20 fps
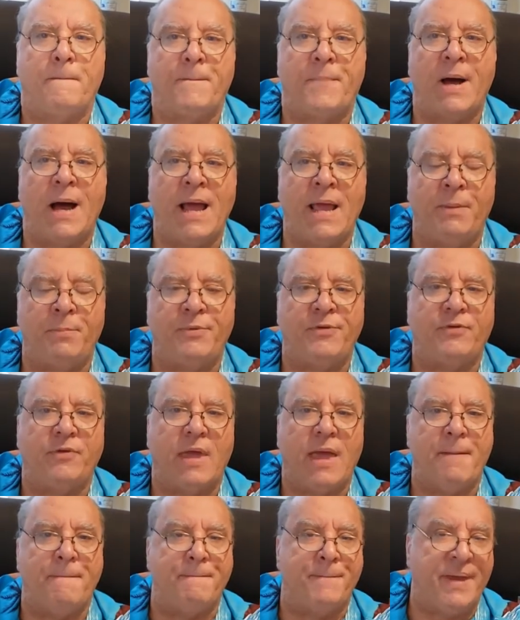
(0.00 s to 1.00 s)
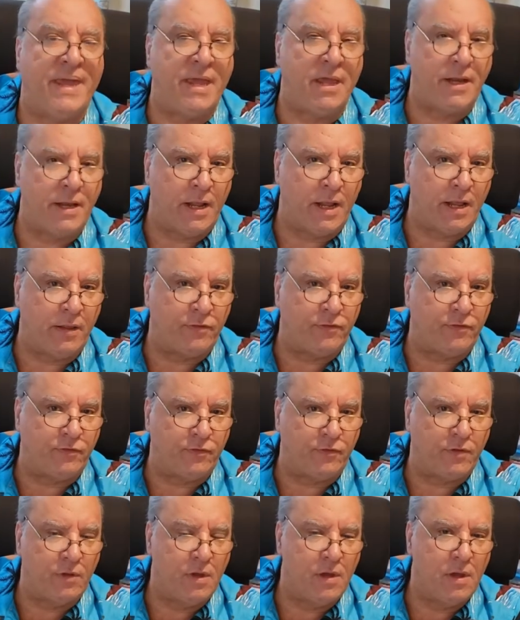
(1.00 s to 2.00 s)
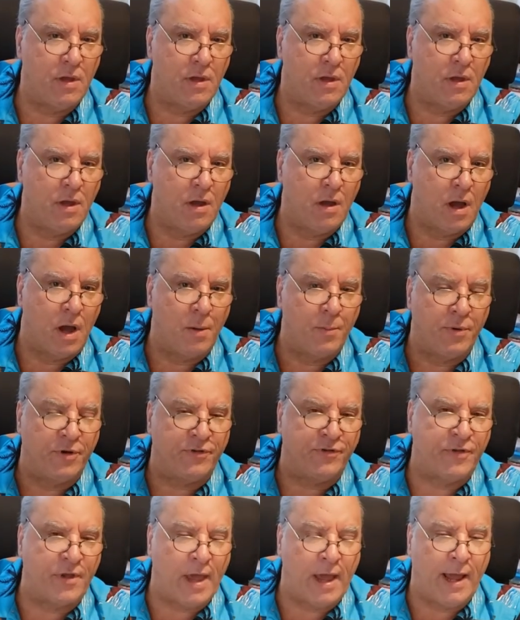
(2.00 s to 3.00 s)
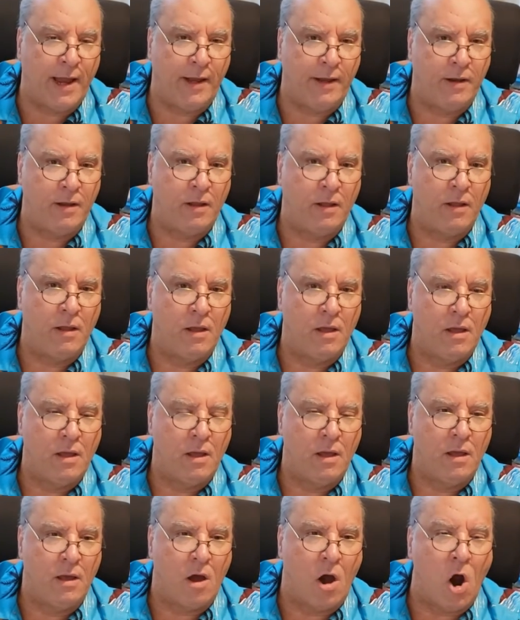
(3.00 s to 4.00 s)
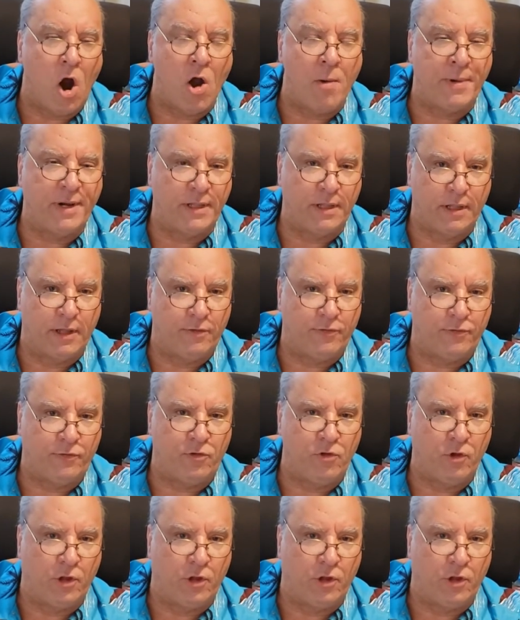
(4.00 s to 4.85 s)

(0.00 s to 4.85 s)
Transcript: pipes, and bayonets Humberside army list.